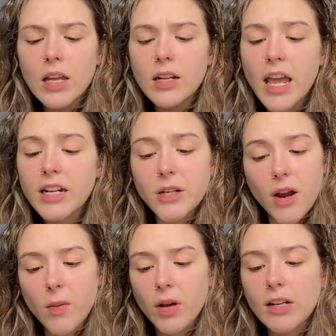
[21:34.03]
Nay, dear
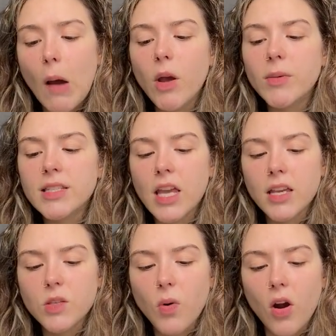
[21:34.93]
Emma, now I must take
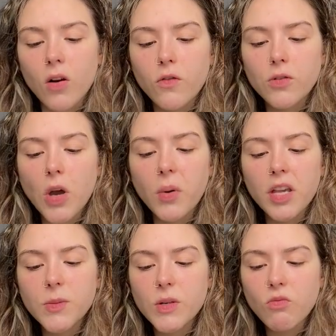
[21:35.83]
his part, for though he
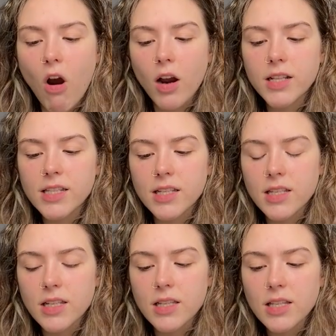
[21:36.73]
has been wrong in this
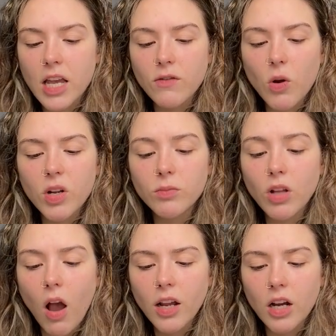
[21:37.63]
instance, I have known him
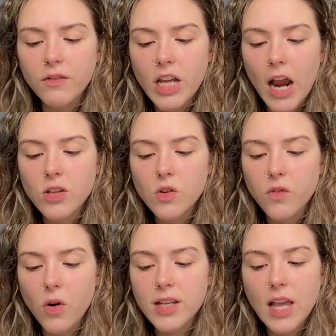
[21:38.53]
long enough to answer
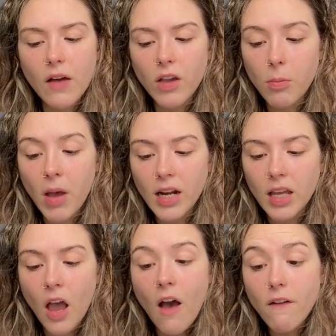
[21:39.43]
for his having
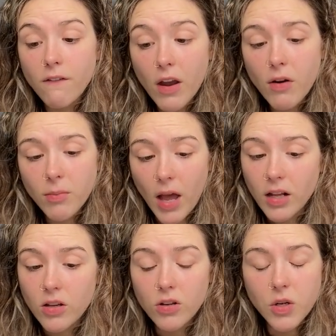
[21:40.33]
many, very
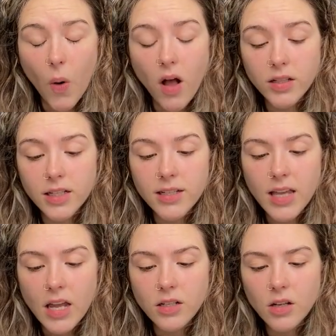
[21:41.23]
many, good qualities,
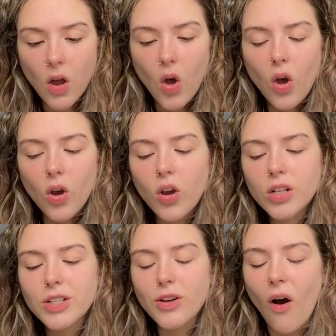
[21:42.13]
and...
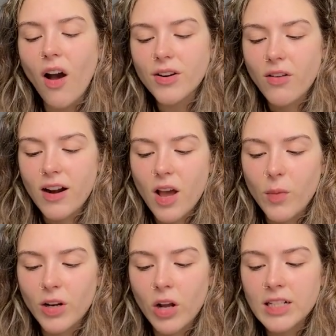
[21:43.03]
Good God, cried
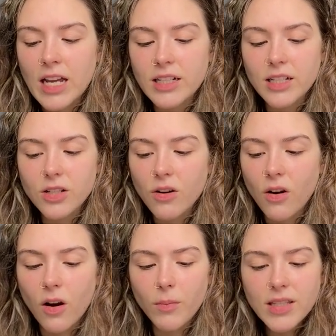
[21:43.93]
Emma, not attending to
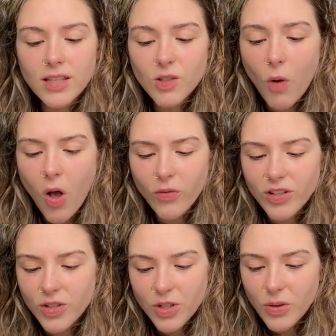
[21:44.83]
her. Mrs.
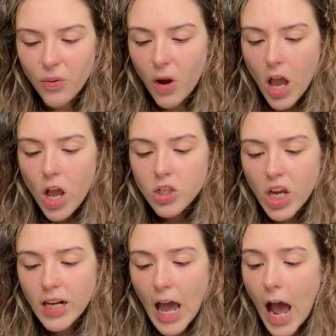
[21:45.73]
Smallridge, too.
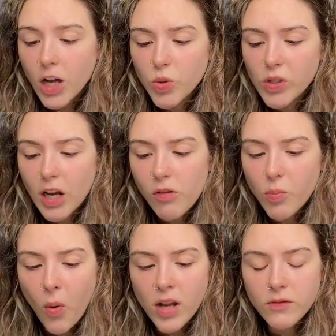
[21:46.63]
Jane actually on the
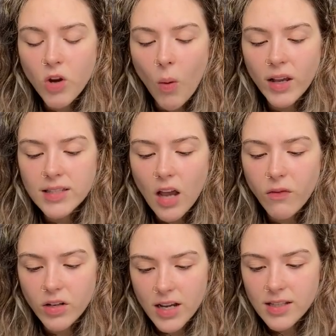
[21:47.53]
point of going as
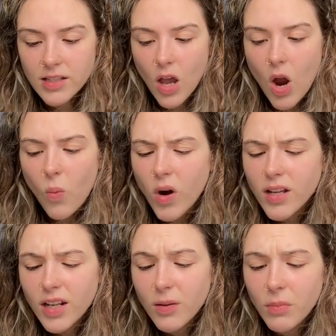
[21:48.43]
governess. What
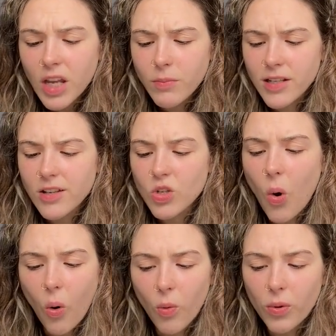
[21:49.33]
could he mean by such a
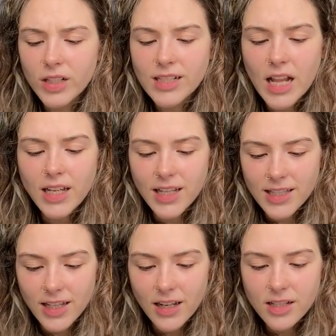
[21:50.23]
horrible
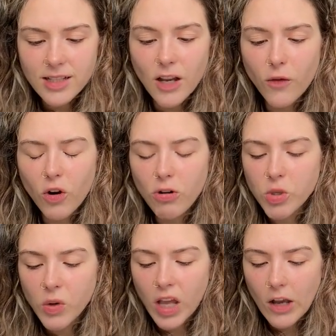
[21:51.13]
indelicacy? To suffer her
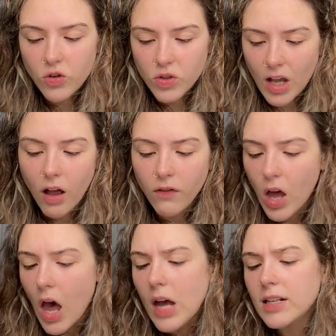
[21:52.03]
to engage herself,
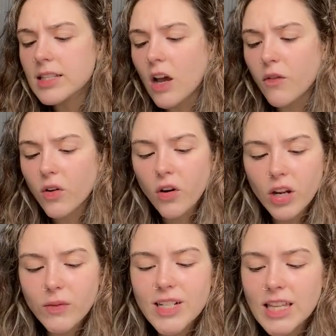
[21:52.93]
to suffer her
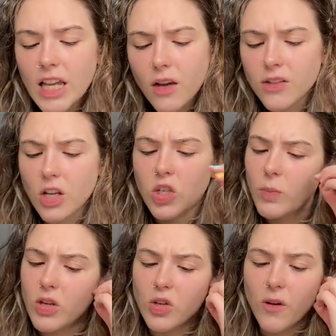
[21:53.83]
even to think of such a
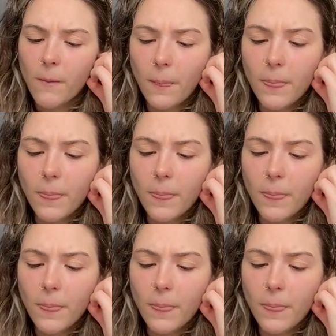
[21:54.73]
measure.